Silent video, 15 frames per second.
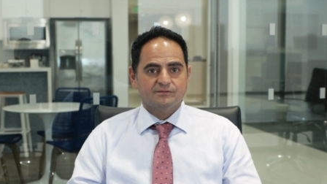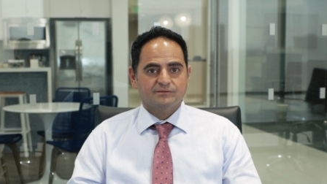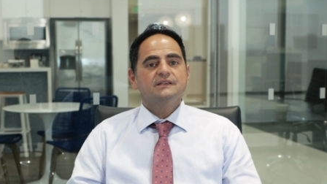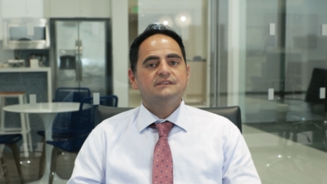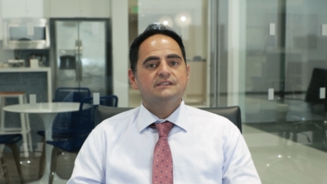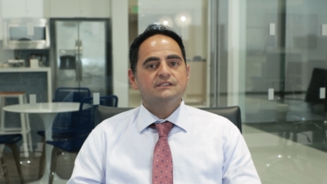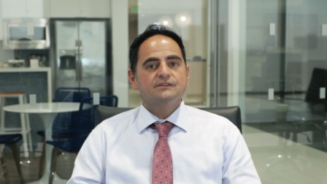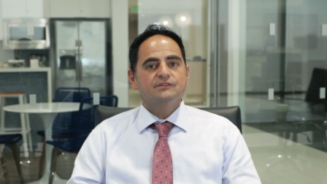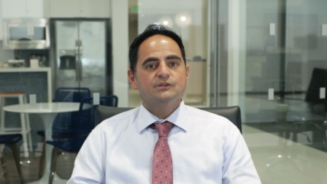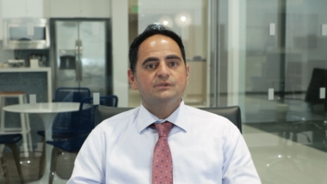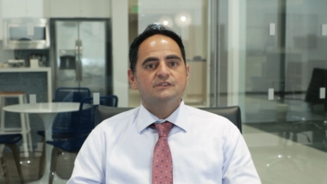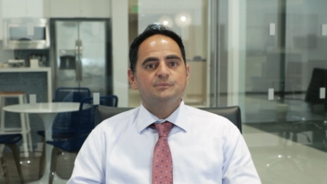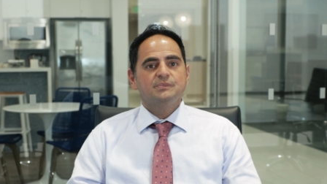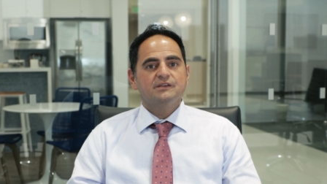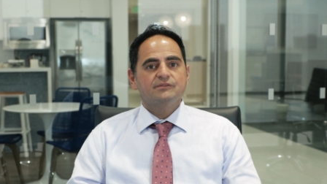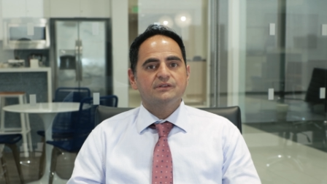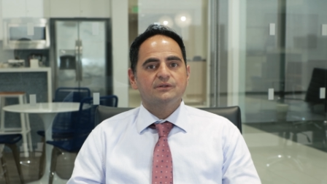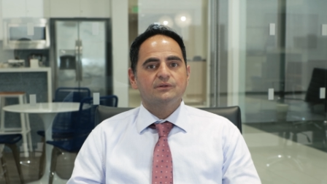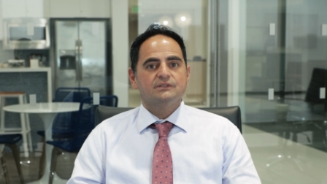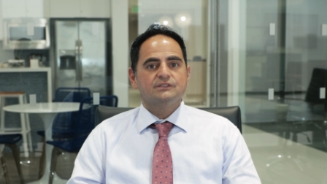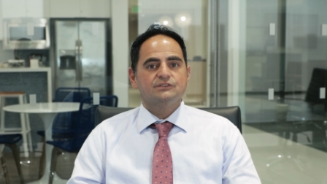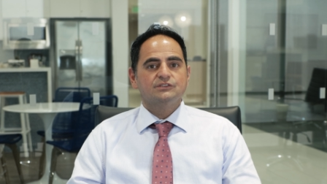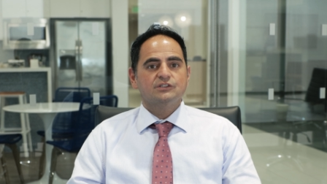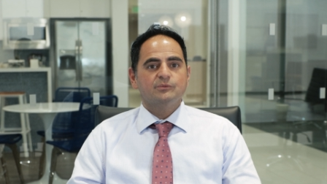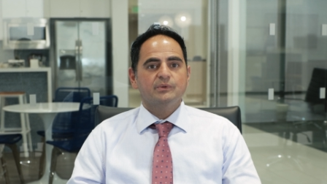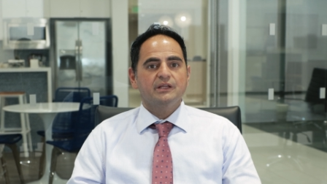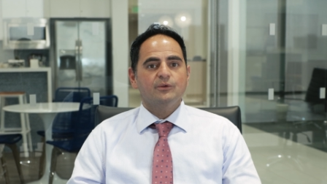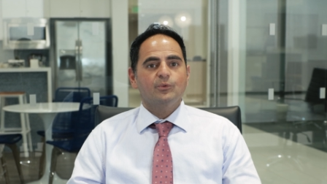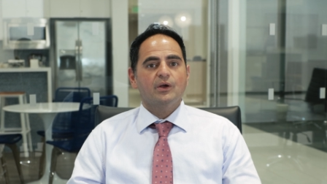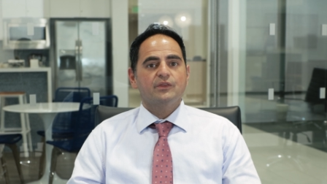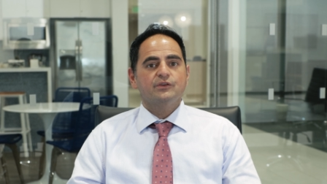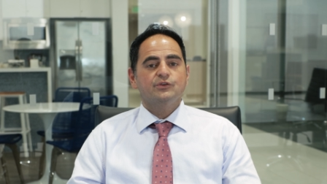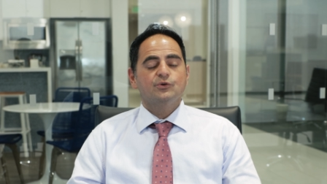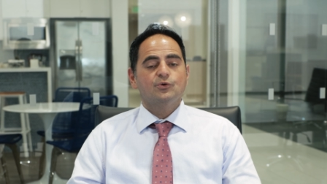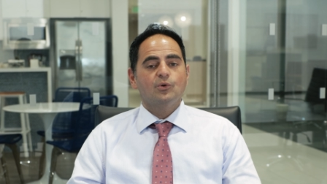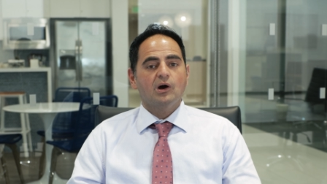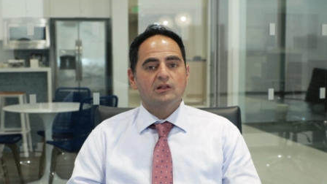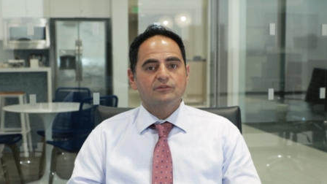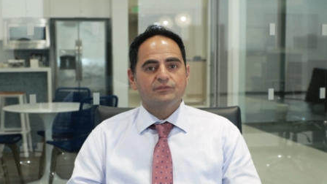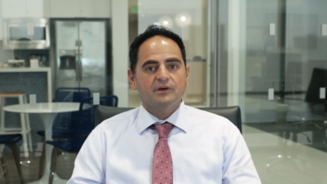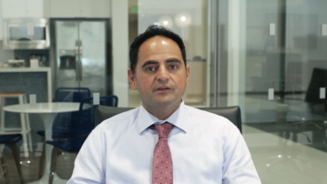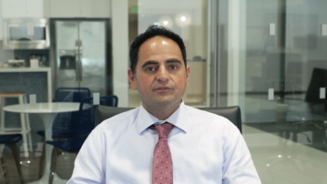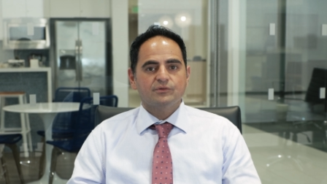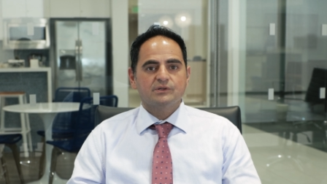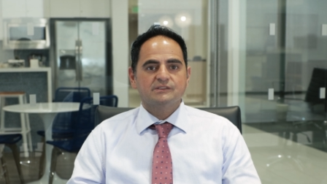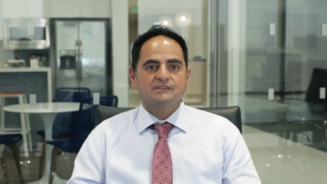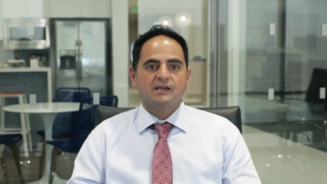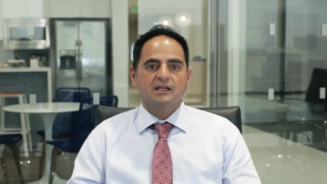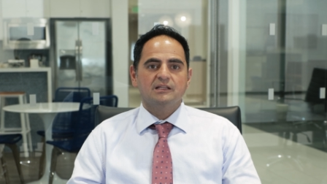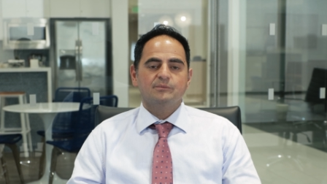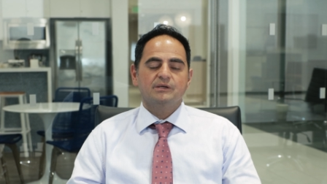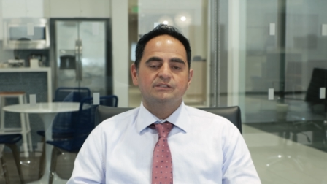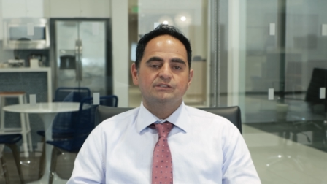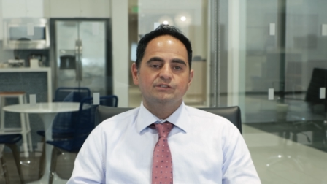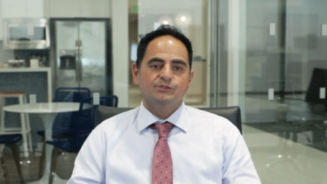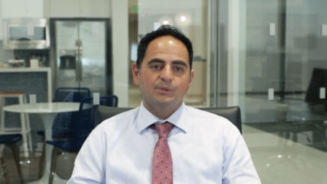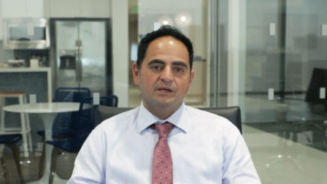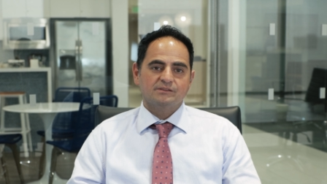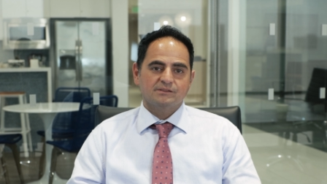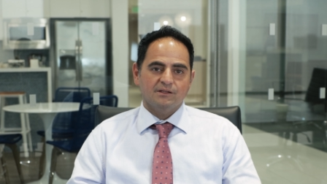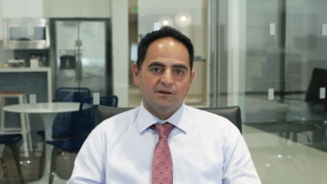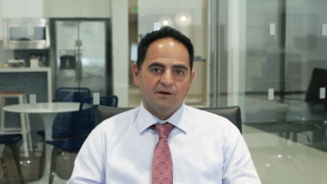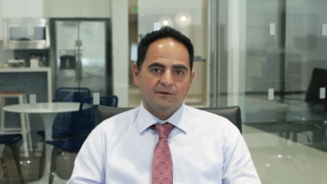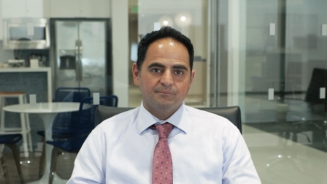This interview is pivotal in determining whether you qualify for asylum under US law.